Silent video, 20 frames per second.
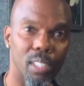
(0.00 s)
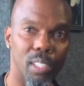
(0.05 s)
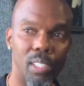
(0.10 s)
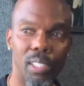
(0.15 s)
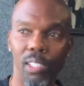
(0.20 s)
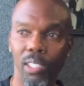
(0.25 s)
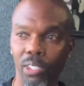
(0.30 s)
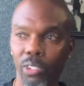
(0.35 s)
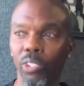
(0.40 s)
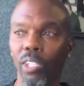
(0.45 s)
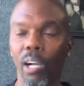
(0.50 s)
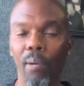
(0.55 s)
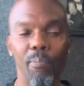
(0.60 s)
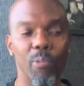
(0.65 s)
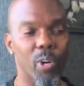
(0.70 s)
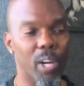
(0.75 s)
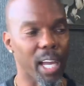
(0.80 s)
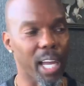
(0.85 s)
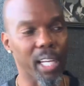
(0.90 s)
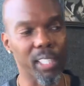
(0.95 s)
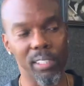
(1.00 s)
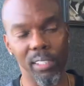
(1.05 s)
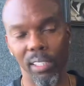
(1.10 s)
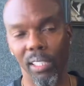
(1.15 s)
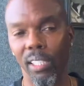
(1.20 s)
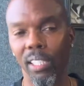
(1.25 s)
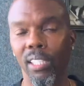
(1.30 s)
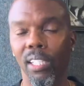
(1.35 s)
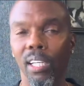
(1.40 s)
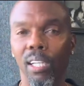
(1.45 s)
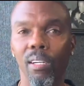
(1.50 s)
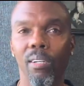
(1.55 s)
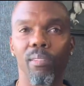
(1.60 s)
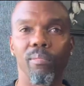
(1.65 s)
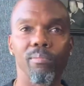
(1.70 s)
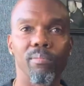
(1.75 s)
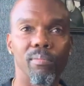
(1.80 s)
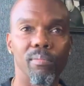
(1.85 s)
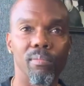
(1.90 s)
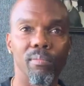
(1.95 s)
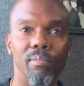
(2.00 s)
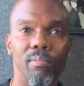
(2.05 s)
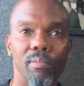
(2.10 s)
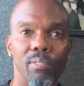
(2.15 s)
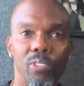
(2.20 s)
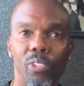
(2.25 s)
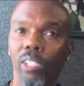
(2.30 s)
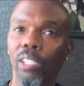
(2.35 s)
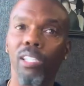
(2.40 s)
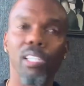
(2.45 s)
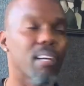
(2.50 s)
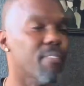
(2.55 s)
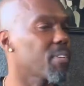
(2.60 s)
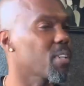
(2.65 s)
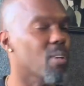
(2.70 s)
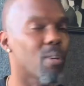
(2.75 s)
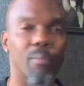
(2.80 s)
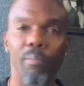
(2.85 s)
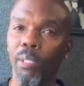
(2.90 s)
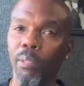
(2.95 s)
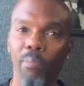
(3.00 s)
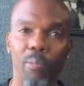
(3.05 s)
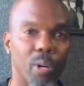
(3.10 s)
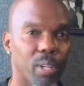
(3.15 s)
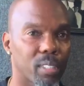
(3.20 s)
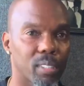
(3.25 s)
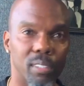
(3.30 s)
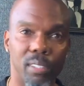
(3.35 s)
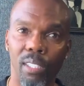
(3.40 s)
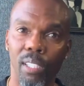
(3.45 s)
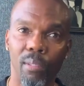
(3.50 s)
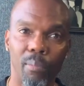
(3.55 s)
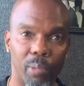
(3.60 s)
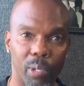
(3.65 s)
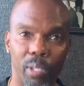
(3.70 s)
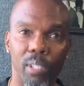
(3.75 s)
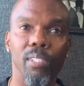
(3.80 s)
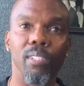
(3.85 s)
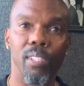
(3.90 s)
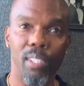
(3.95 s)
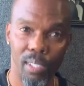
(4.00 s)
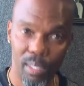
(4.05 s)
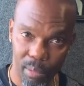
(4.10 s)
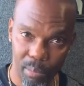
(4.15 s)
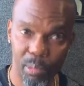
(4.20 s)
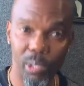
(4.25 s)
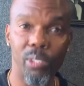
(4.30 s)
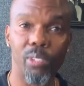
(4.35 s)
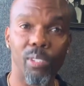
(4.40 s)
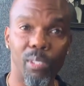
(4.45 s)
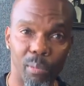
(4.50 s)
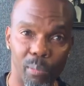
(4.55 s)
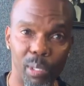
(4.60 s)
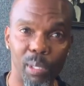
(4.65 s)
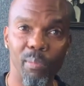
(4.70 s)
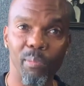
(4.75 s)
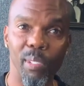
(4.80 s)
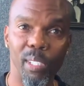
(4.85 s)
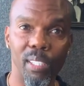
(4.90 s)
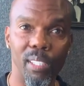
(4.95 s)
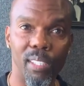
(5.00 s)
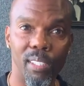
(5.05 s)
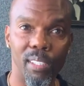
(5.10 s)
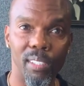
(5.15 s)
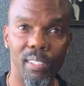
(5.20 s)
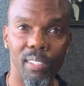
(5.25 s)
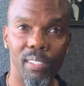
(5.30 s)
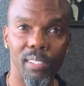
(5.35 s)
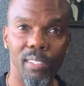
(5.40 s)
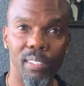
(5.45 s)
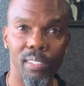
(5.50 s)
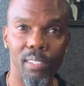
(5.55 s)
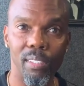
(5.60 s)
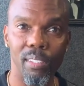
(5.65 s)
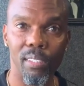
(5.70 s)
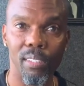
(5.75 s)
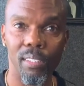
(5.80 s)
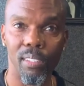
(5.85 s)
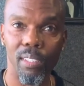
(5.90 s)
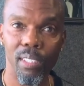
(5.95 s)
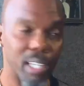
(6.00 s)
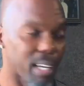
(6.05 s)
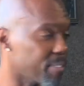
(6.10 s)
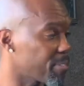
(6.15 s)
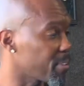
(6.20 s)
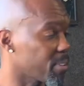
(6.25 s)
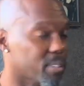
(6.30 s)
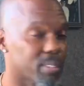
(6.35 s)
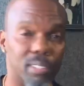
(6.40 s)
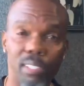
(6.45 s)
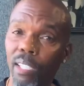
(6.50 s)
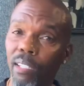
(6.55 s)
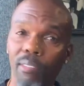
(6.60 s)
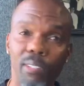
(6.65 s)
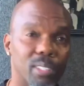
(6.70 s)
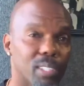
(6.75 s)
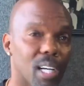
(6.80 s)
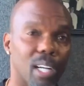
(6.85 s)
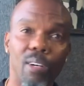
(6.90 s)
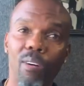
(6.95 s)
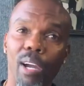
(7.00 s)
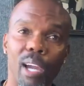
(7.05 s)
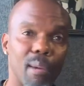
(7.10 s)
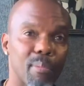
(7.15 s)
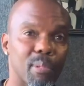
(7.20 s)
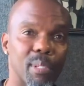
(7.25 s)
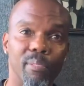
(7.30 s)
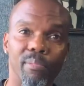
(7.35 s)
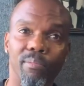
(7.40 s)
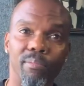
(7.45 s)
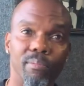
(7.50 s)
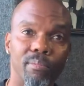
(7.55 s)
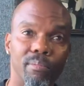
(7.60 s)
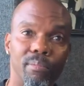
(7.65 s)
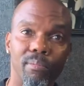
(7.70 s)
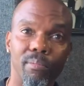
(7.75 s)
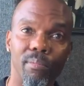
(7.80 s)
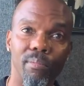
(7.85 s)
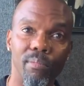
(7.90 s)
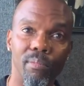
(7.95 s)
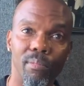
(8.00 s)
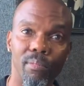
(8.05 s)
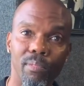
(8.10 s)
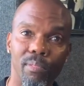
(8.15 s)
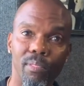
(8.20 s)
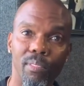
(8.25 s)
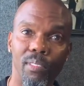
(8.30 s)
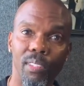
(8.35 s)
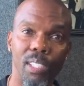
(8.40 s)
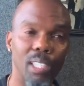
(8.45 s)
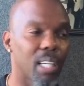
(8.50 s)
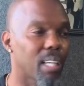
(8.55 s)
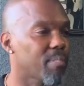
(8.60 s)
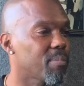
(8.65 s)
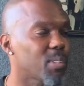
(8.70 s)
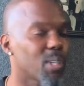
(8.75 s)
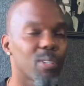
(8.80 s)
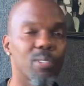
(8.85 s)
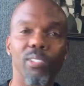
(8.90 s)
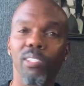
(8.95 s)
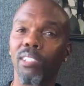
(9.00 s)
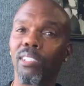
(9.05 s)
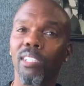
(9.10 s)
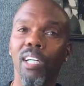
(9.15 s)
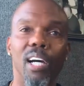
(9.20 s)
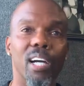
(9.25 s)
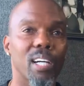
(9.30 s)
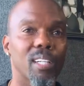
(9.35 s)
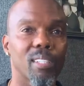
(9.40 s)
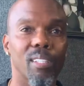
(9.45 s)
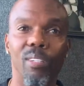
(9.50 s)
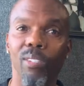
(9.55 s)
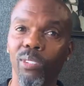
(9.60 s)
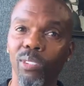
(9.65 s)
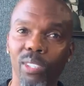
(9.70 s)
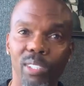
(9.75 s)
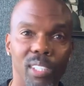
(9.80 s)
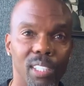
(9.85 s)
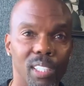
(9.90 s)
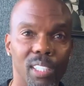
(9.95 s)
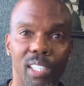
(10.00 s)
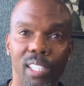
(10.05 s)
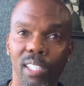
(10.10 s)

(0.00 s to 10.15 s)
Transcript: Because you got more action and getting help. Right. You ain't never gonna meet Mark Zuckerberg, but you can meet me. Right. Never. It's never not gonna happen. Not gonna happen. He have no desire to go to the hood.